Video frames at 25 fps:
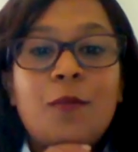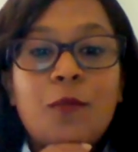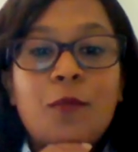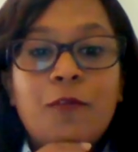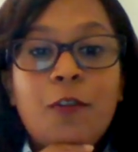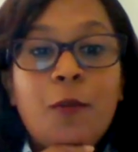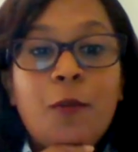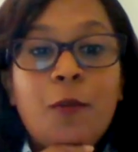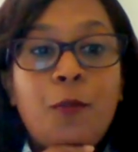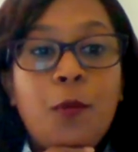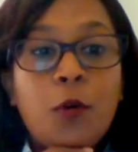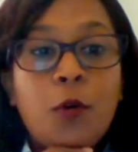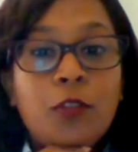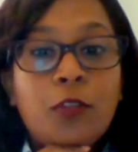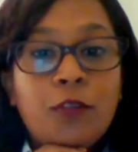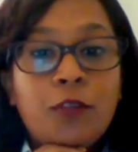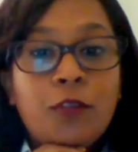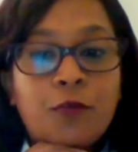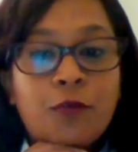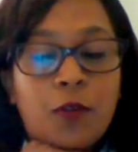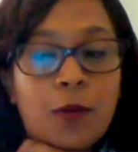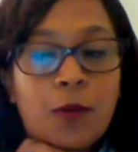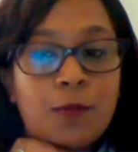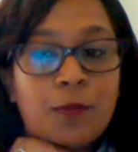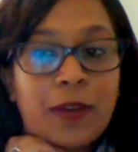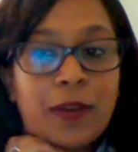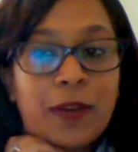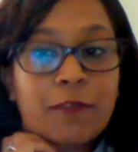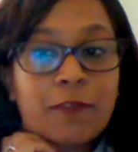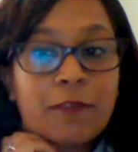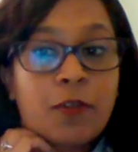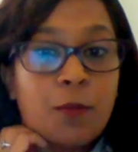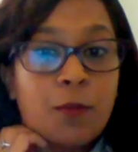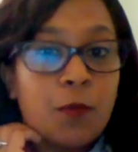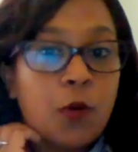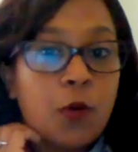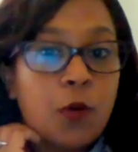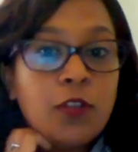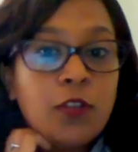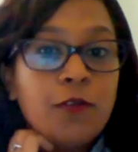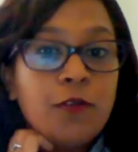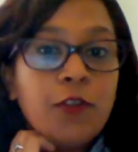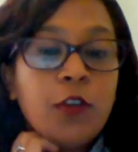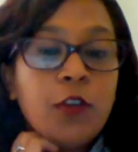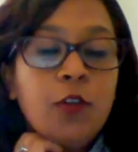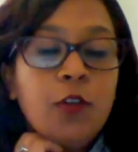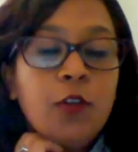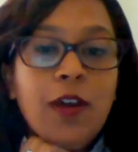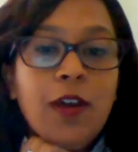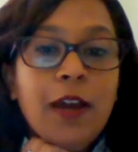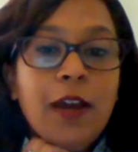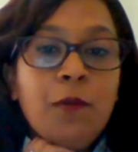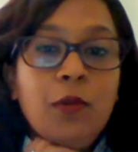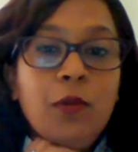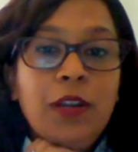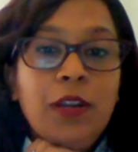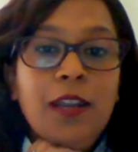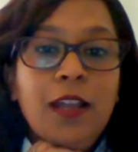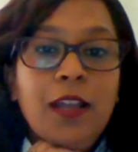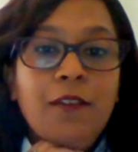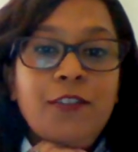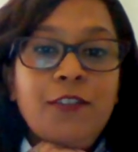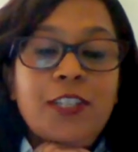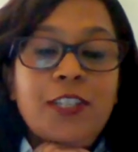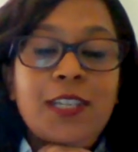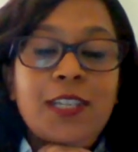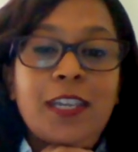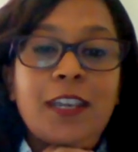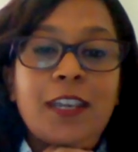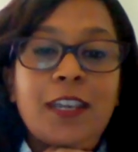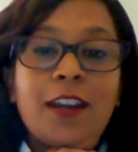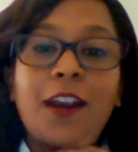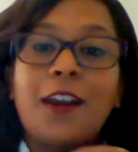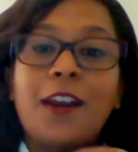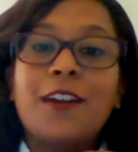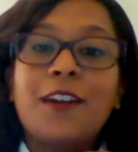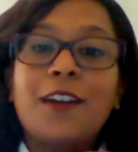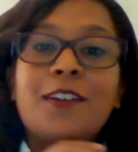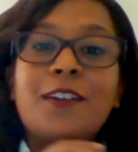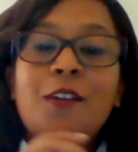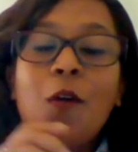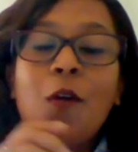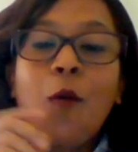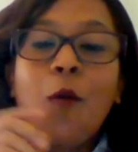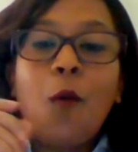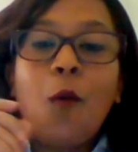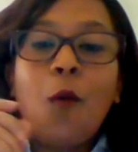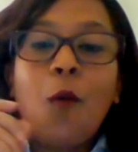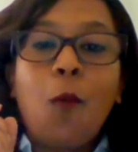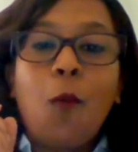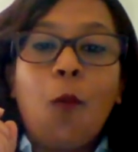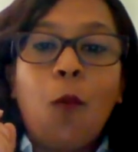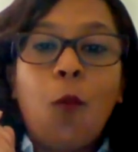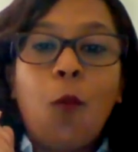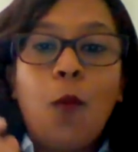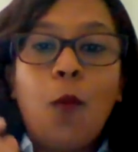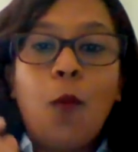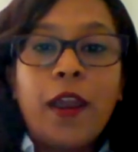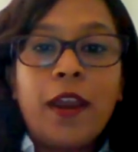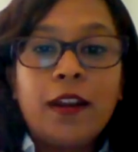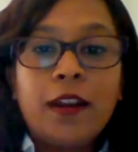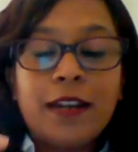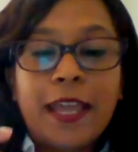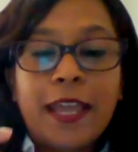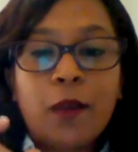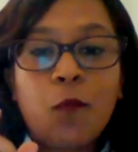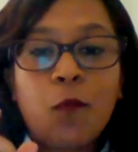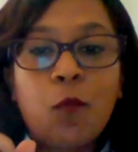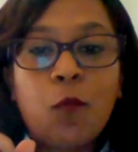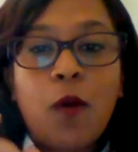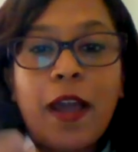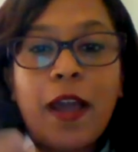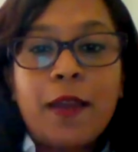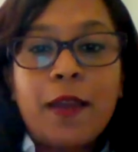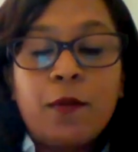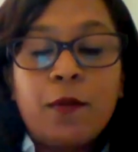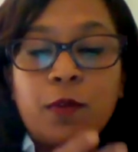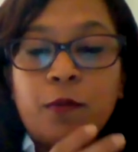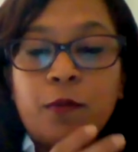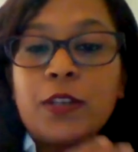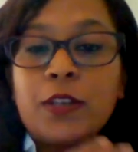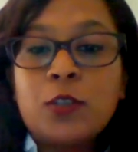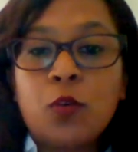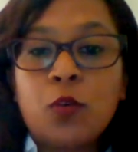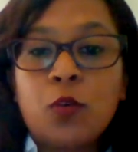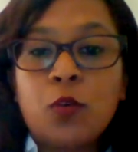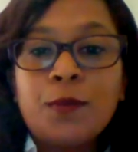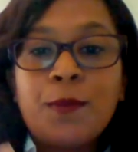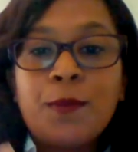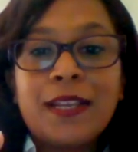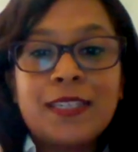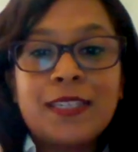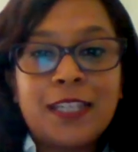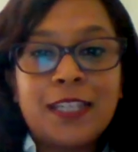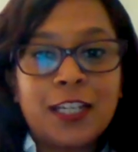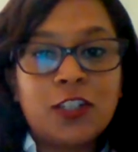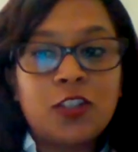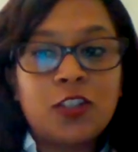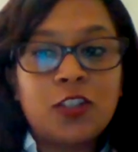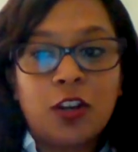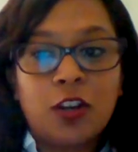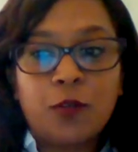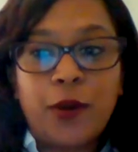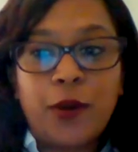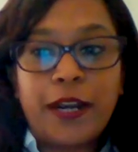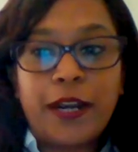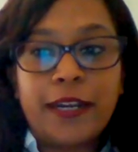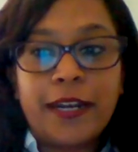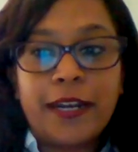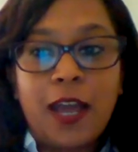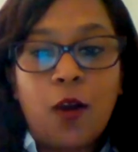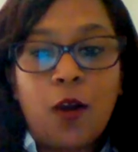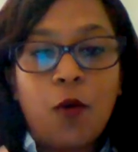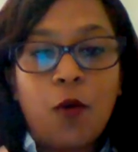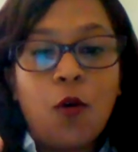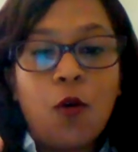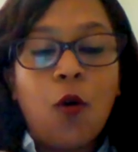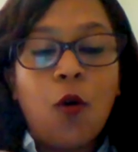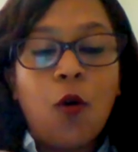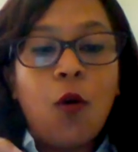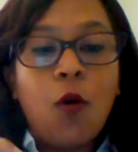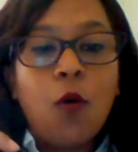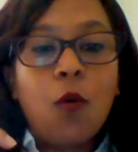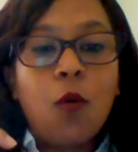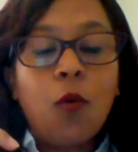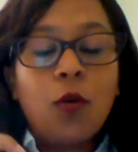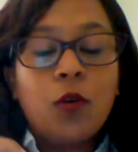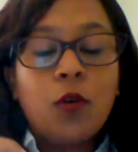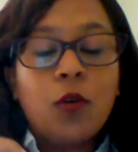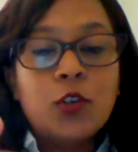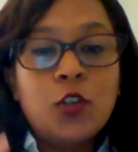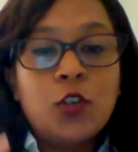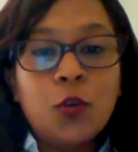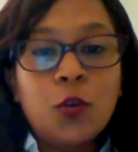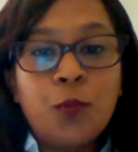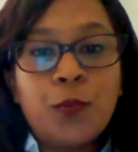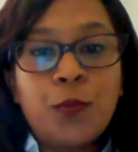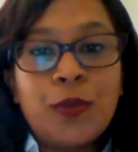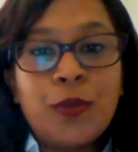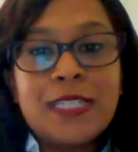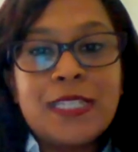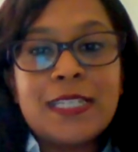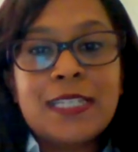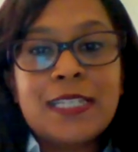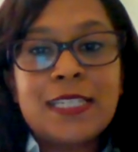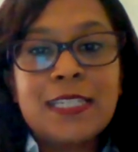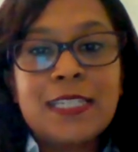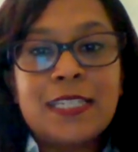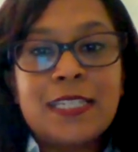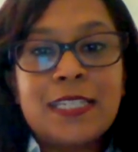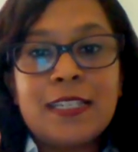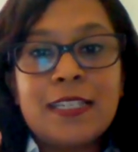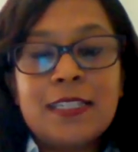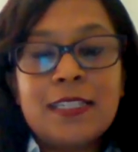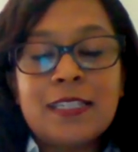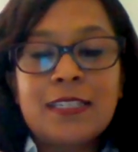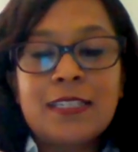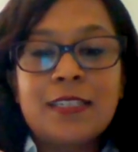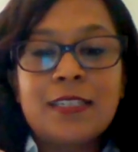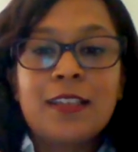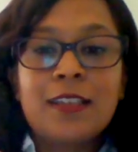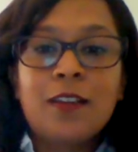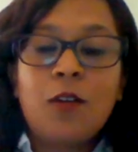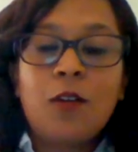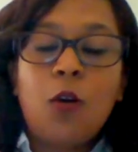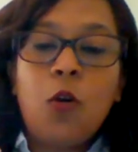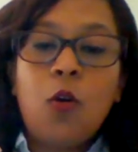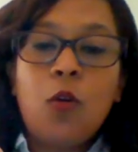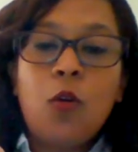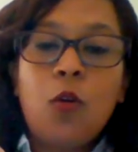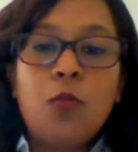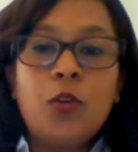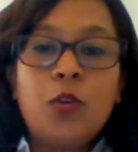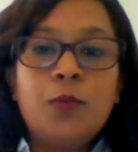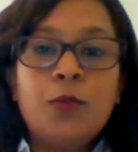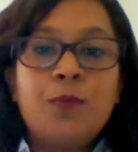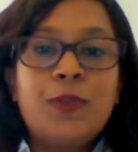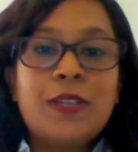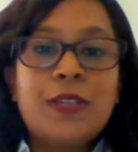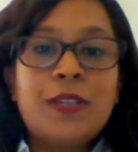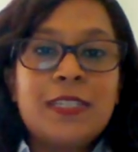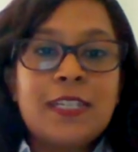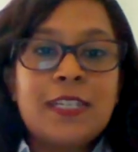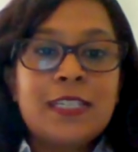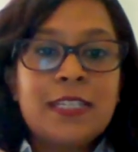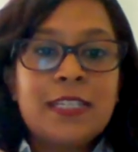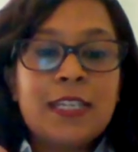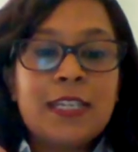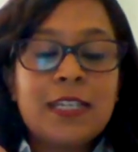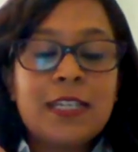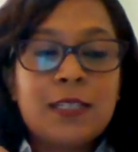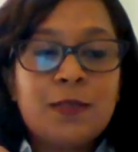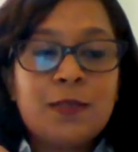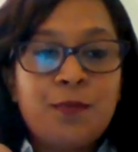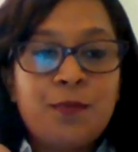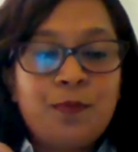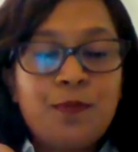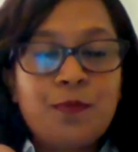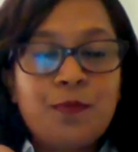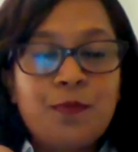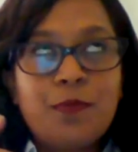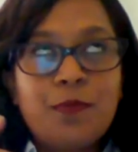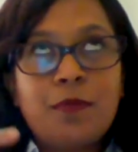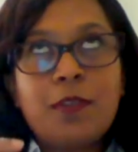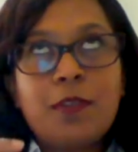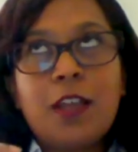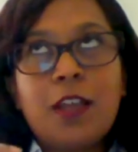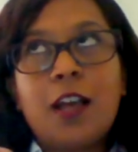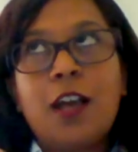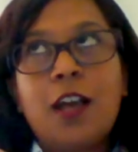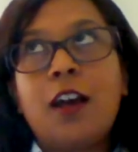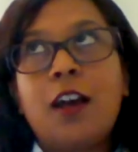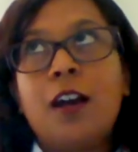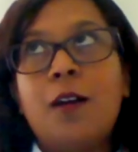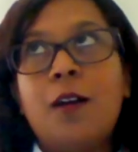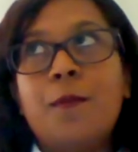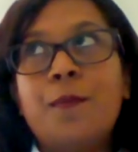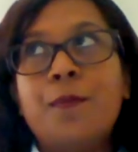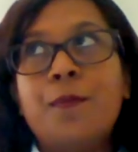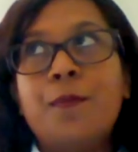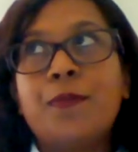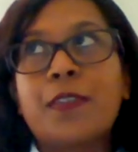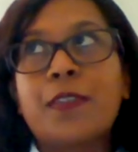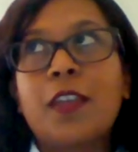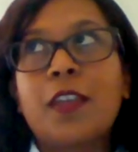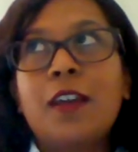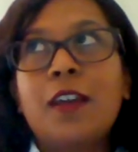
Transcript: for both, like from both of you, I would love to hear why we talked about TikTok right now. Do businesses, or would businesses, why